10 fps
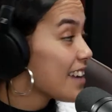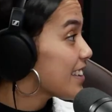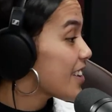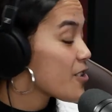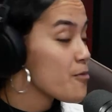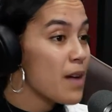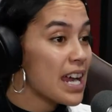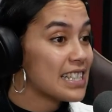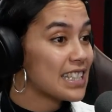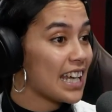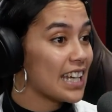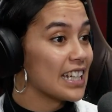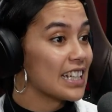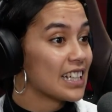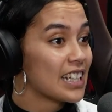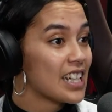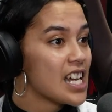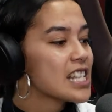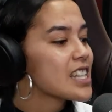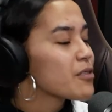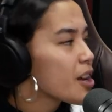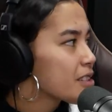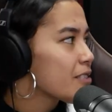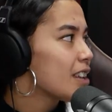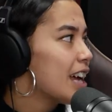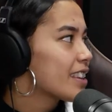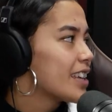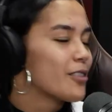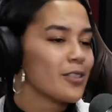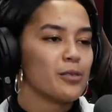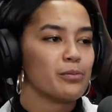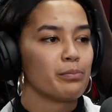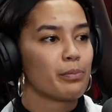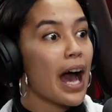I think they're amazing! Mm. Sometimes I feel like they're not real.